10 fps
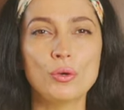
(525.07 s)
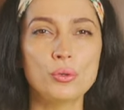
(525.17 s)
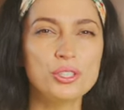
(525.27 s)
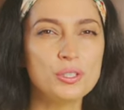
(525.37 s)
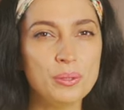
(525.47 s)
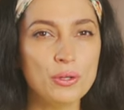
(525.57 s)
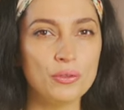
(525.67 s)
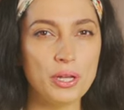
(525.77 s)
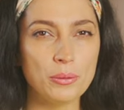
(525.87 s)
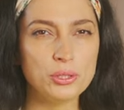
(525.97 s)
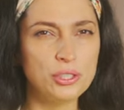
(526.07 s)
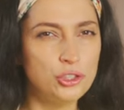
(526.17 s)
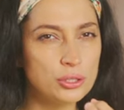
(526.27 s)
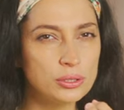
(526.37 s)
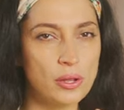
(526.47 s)
crispy on the outside,
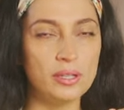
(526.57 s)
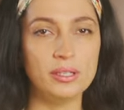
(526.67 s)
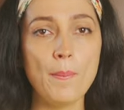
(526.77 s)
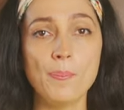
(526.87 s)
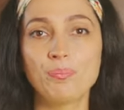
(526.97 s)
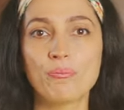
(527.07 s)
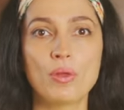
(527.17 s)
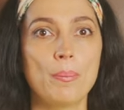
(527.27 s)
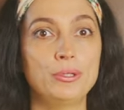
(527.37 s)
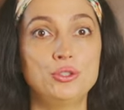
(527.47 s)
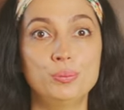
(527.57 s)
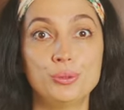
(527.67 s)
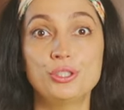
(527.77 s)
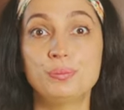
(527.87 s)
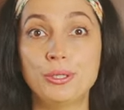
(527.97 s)
just slightly, but
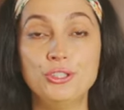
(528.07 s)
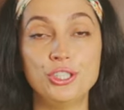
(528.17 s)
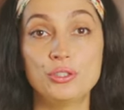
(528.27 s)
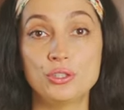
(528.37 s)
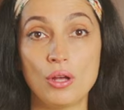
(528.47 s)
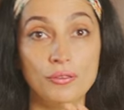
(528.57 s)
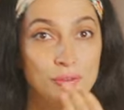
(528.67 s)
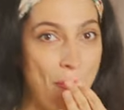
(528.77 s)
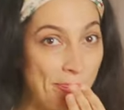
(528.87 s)
super spongy and soft